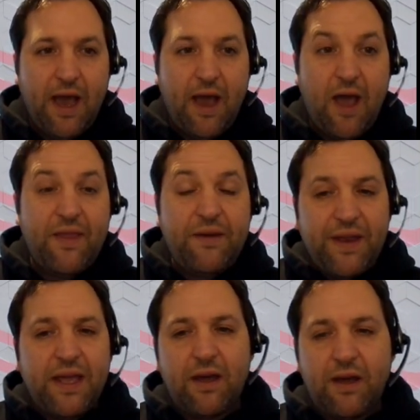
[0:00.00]
And then
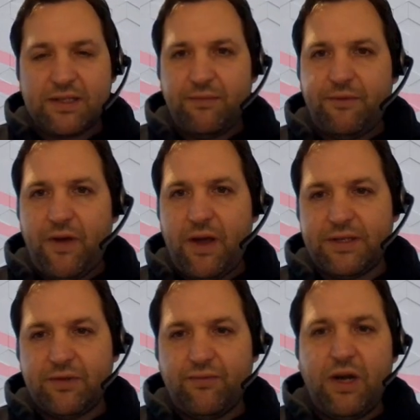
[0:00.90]
thinking customer
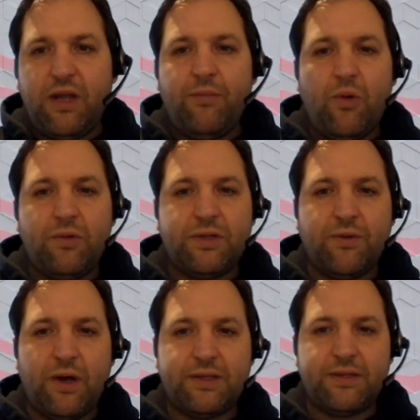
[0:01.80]
first is really important
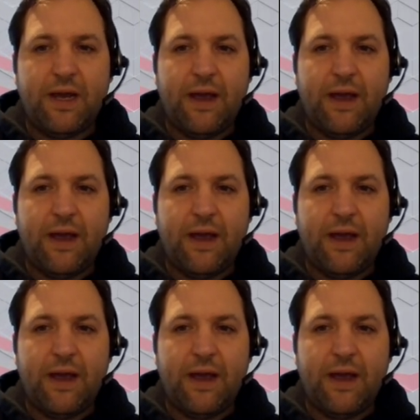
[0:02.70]
to us,